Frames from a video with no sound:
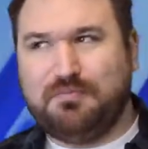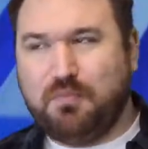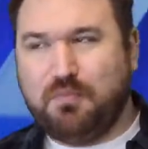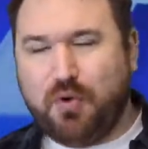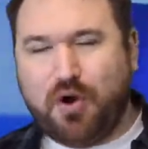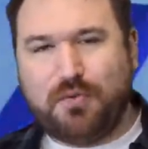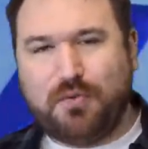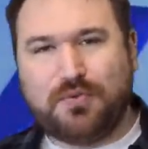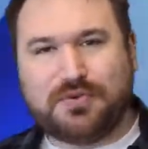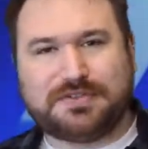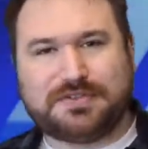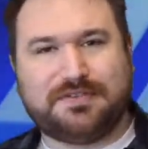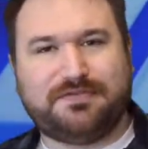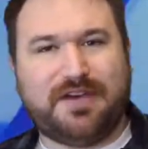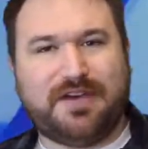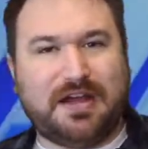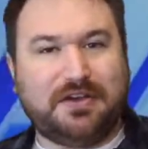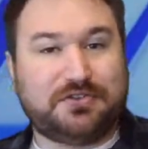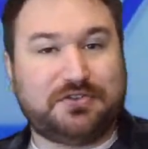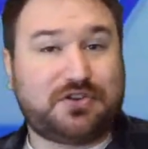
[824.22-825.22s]
what was the
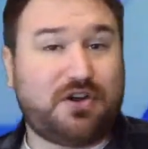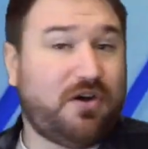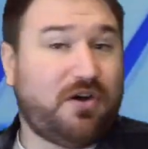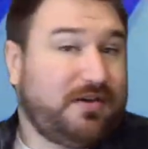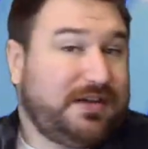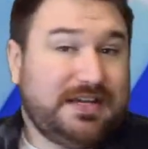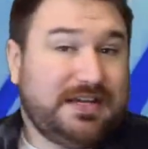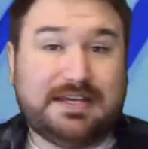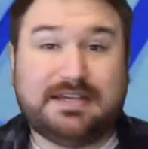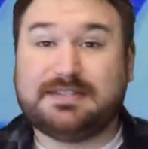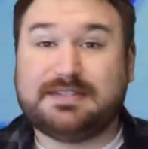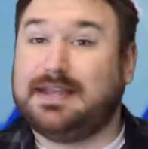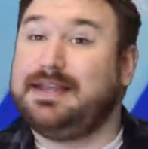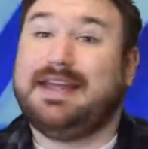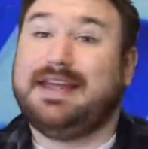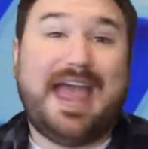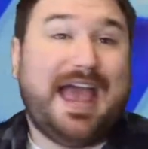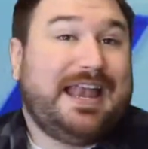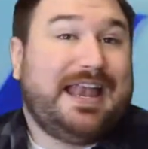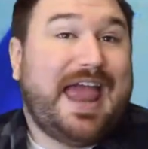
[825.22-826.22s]
final score? Easy.
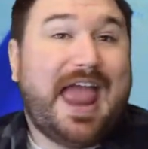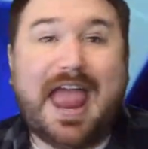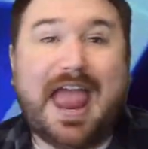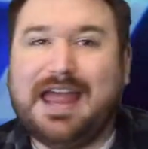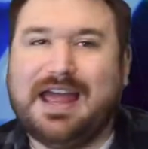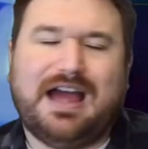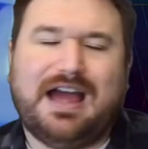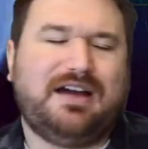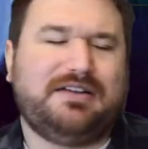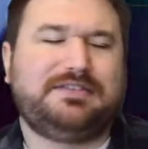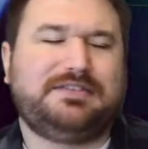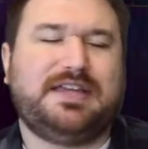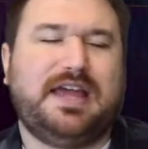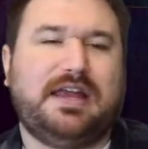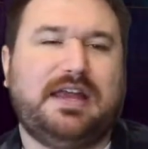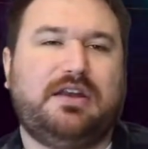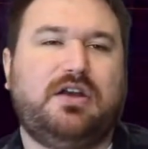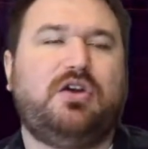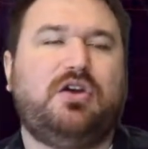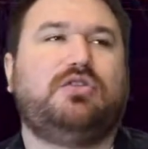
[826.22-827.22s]
An 8 out of
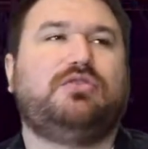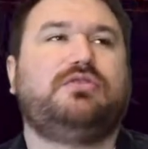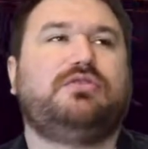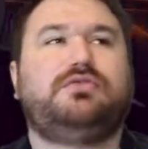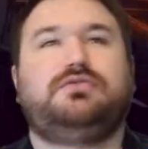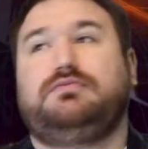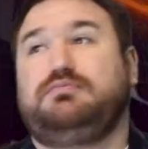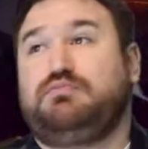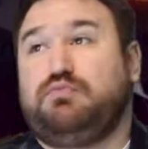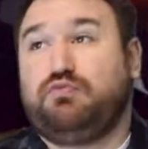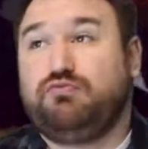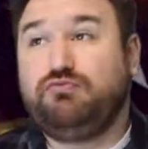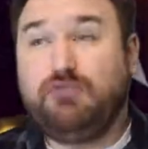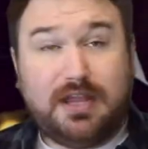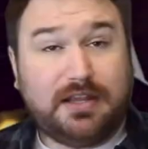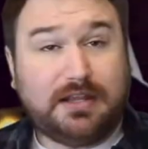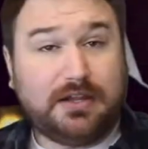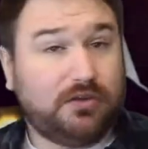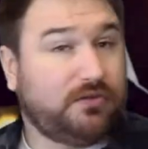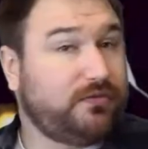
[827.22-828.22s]
10.
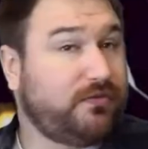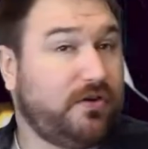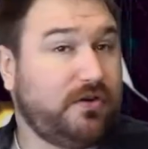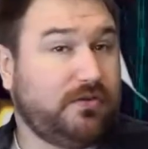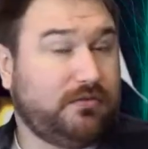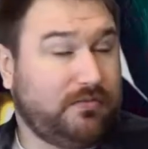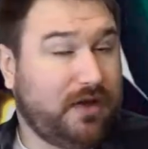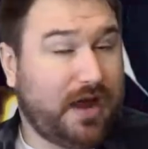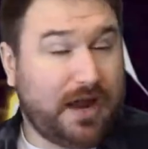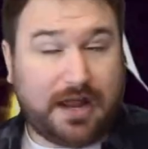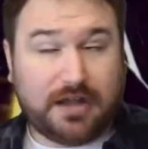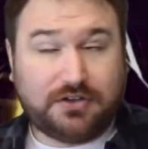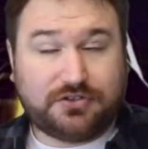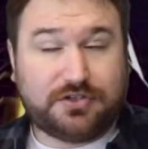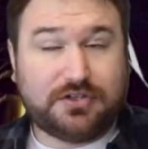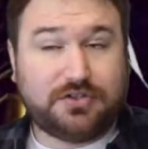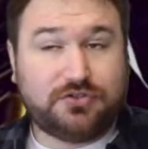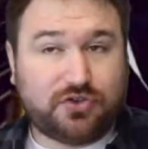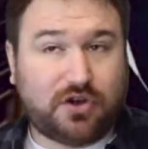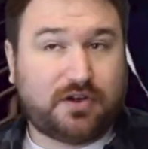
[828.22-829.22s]
Really good fun. I
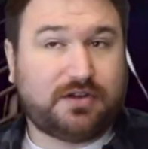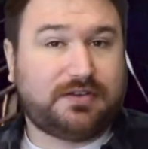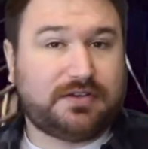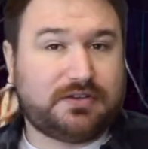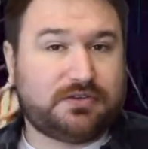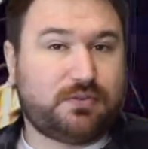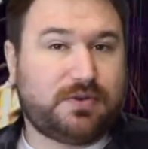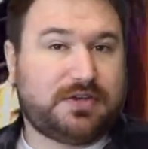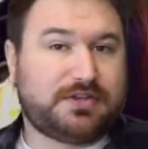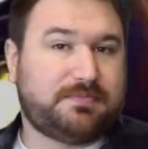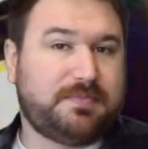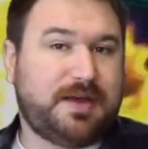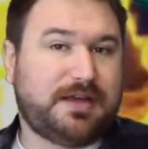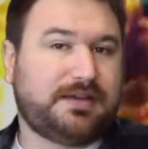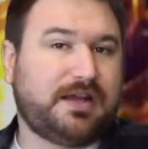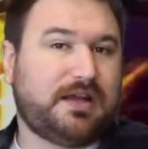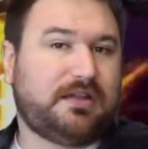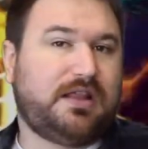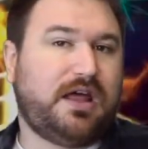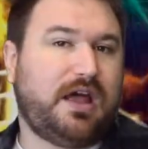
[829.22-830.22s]
actually enjoyed this week's
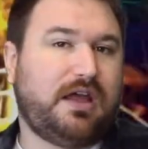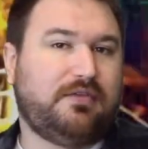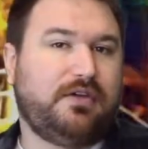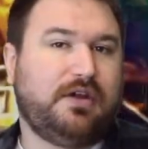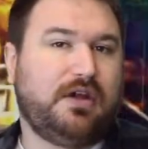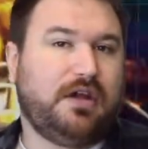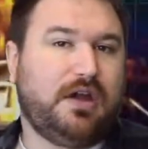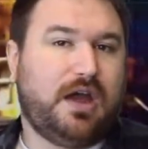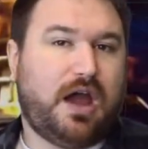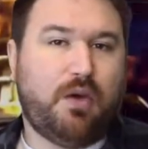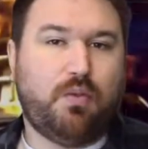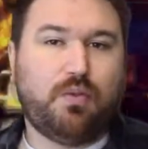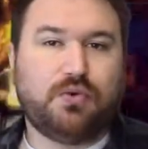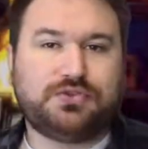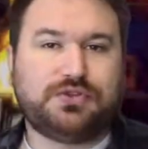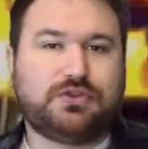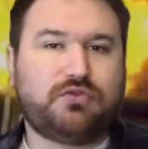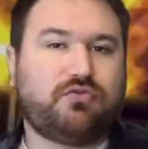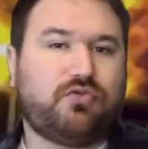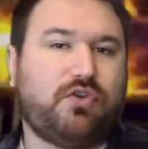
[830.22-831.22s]
SmackDown Live. I wasn't